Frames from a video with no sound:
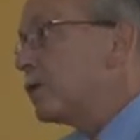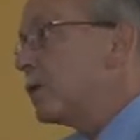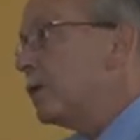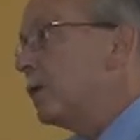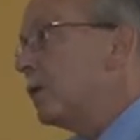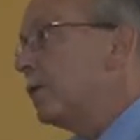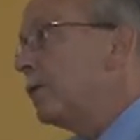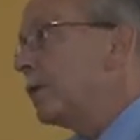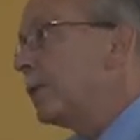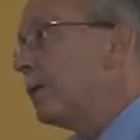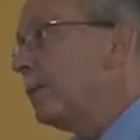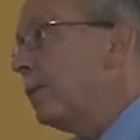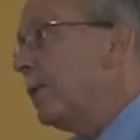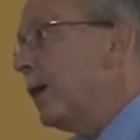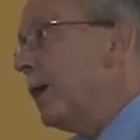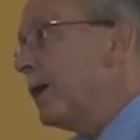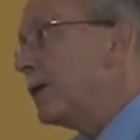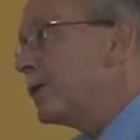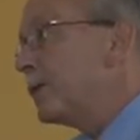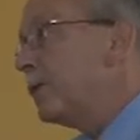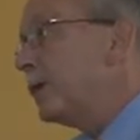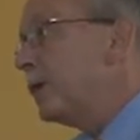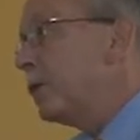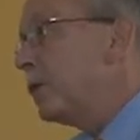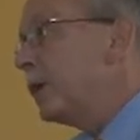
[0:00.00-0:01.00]
so for the
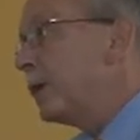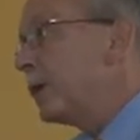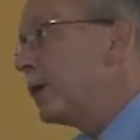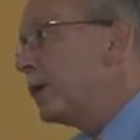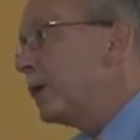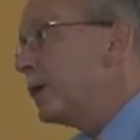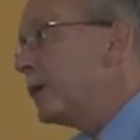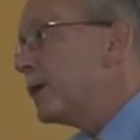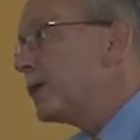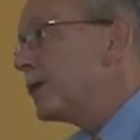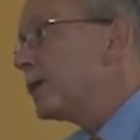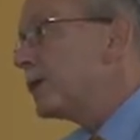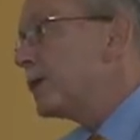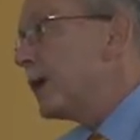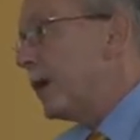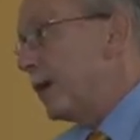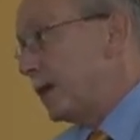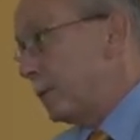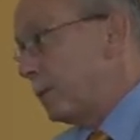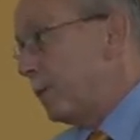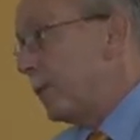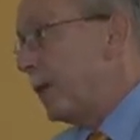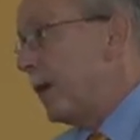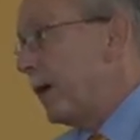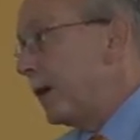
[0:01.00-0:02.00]
past four years,
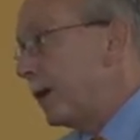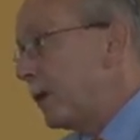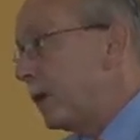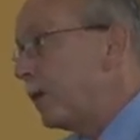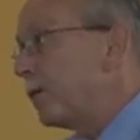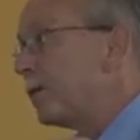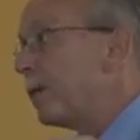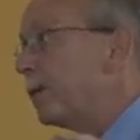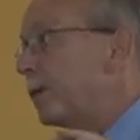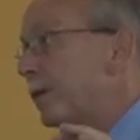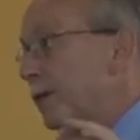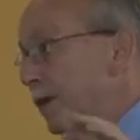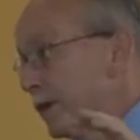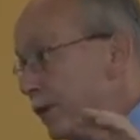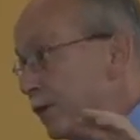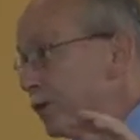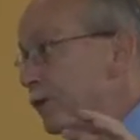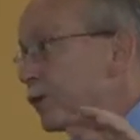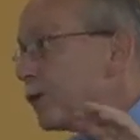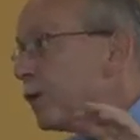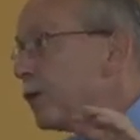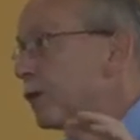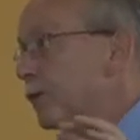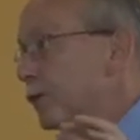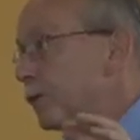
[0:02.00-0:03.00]
as part of the
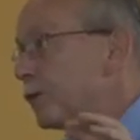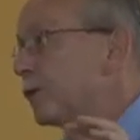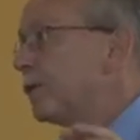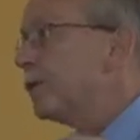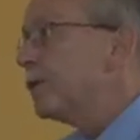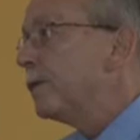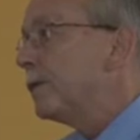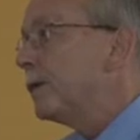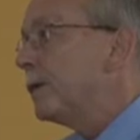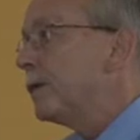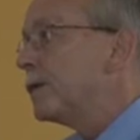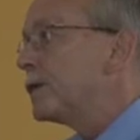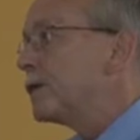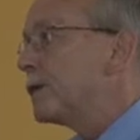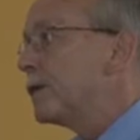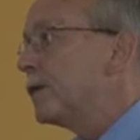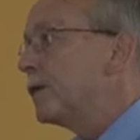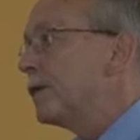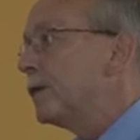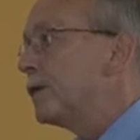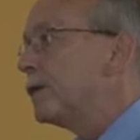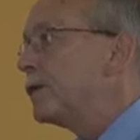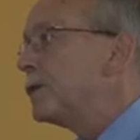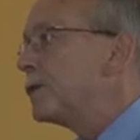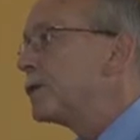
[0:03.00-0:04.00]
research
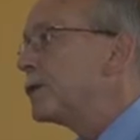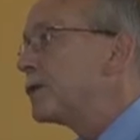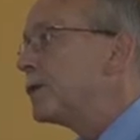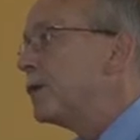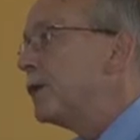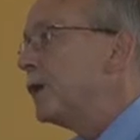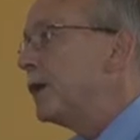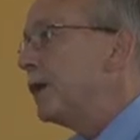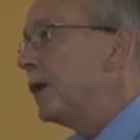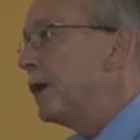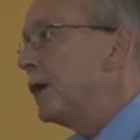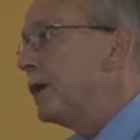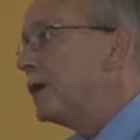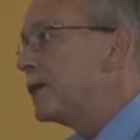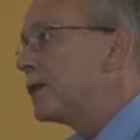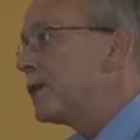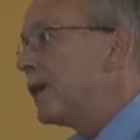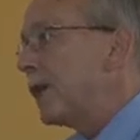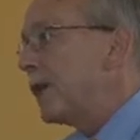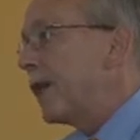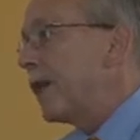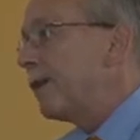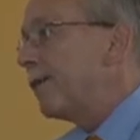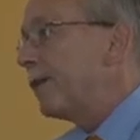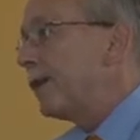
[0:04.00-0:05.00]
universities in
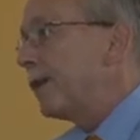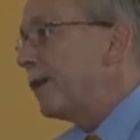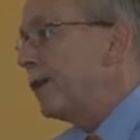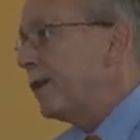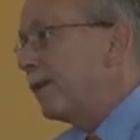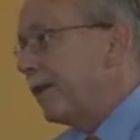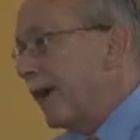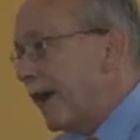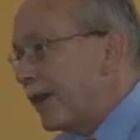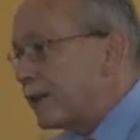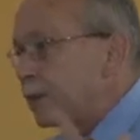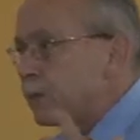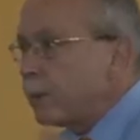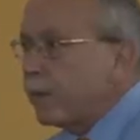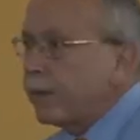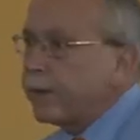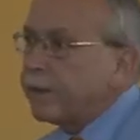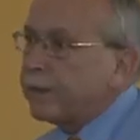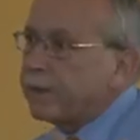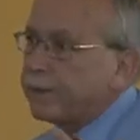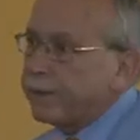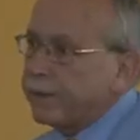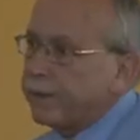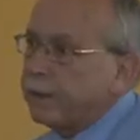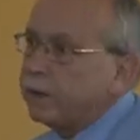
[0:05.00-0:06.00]
South Africa. And that's where
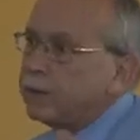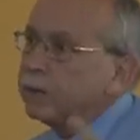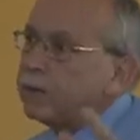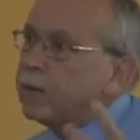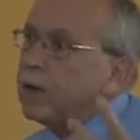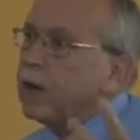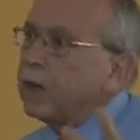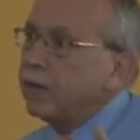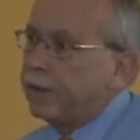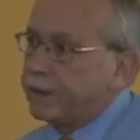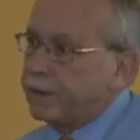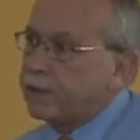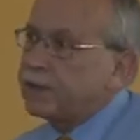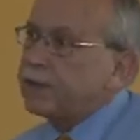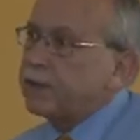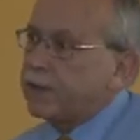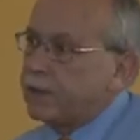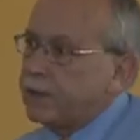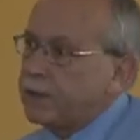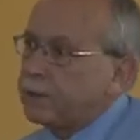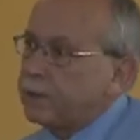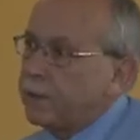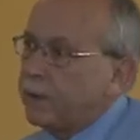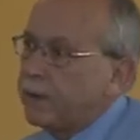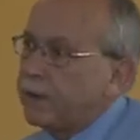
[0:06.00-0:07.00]
the real knowledge
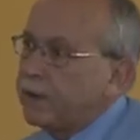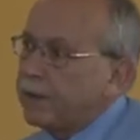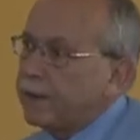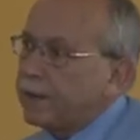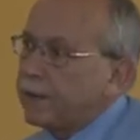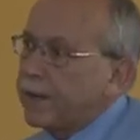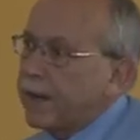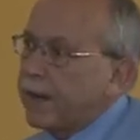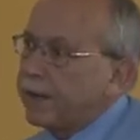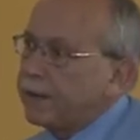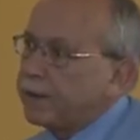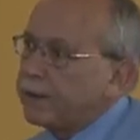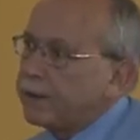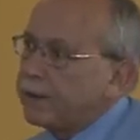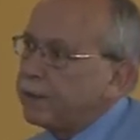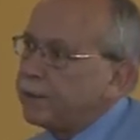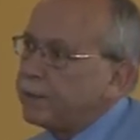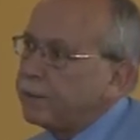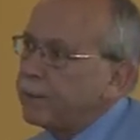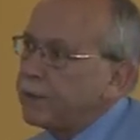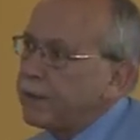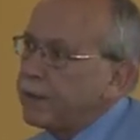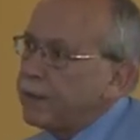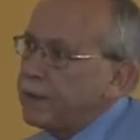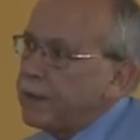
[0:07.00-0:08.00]
is being created.
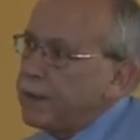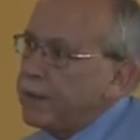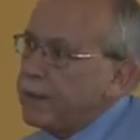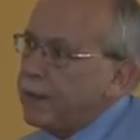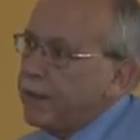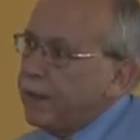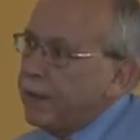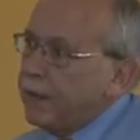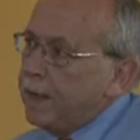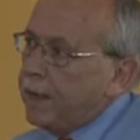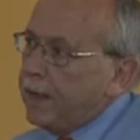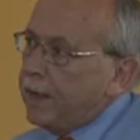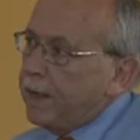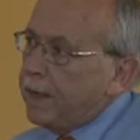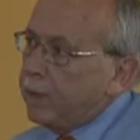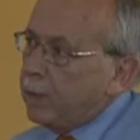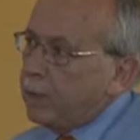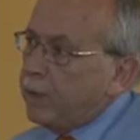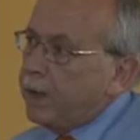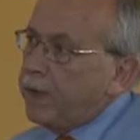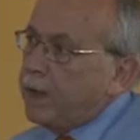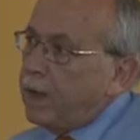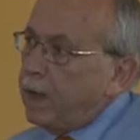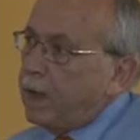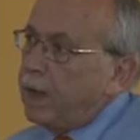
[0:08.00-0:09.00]
And
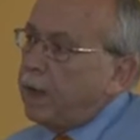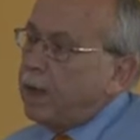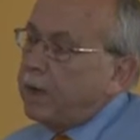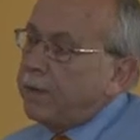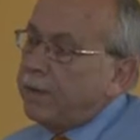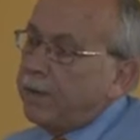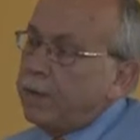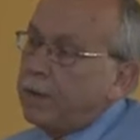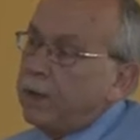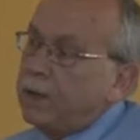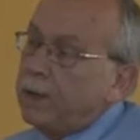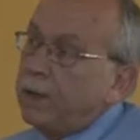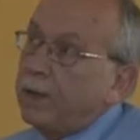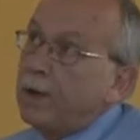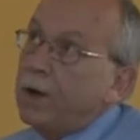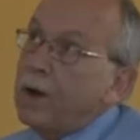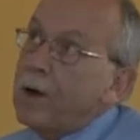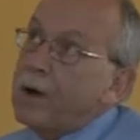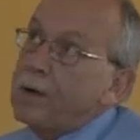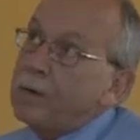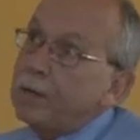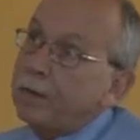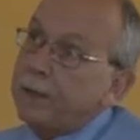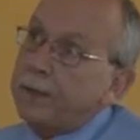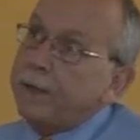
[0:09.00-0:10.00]
we are the
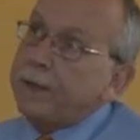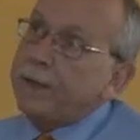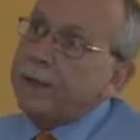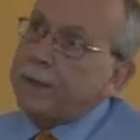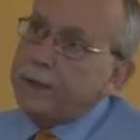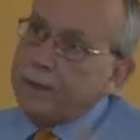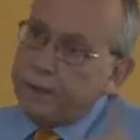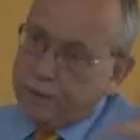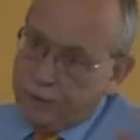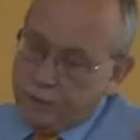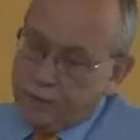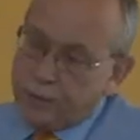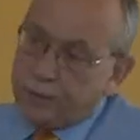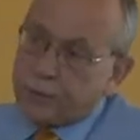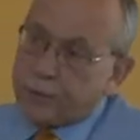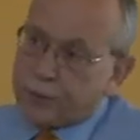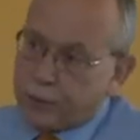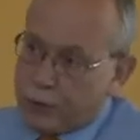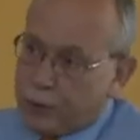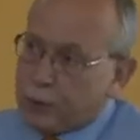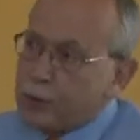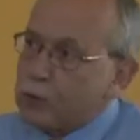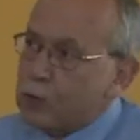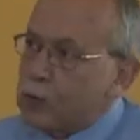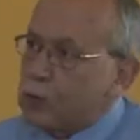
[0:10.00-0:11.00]
only
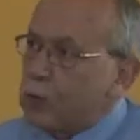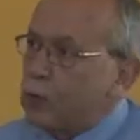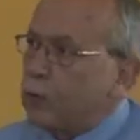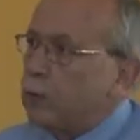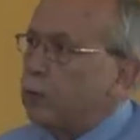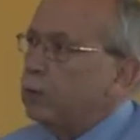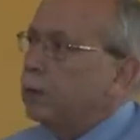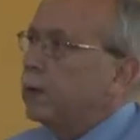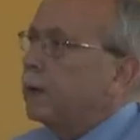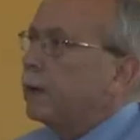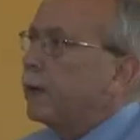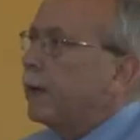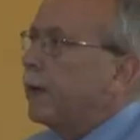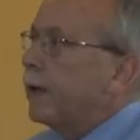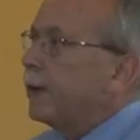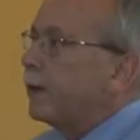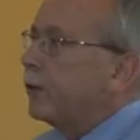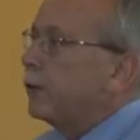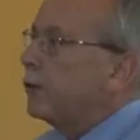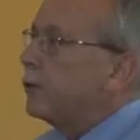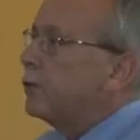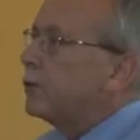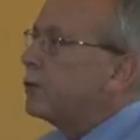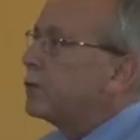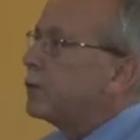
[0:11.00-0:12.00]
so called, and I
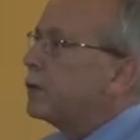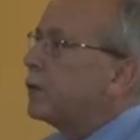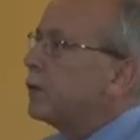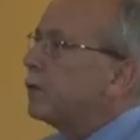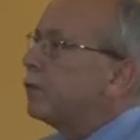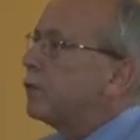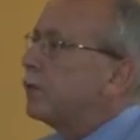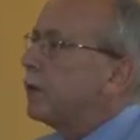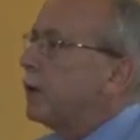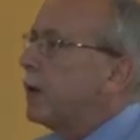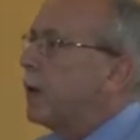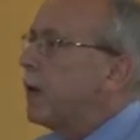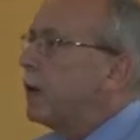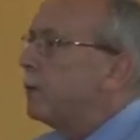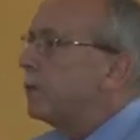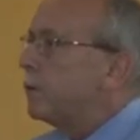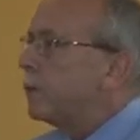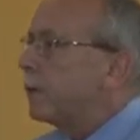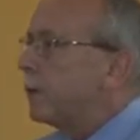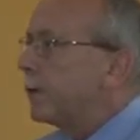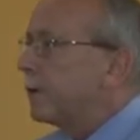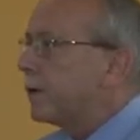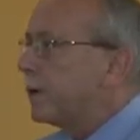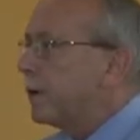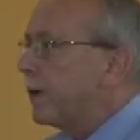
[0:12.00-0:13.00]
use the
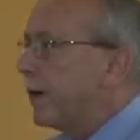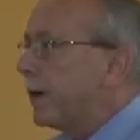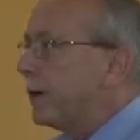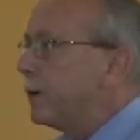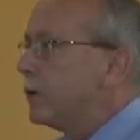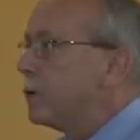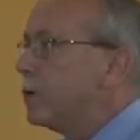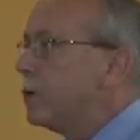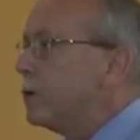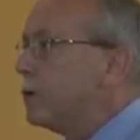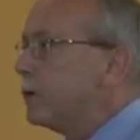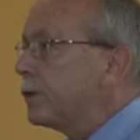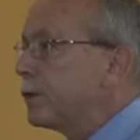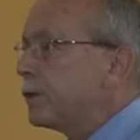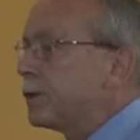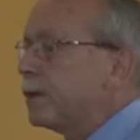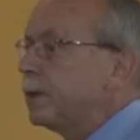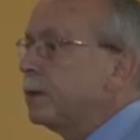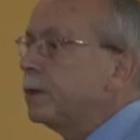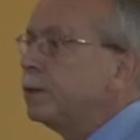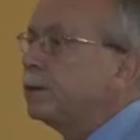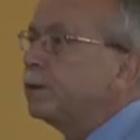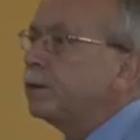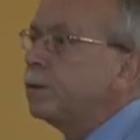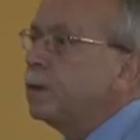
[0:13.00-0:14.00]
term with great
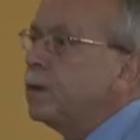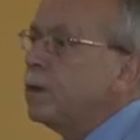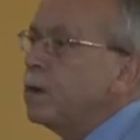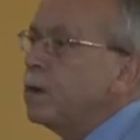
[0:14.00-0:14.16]
caution,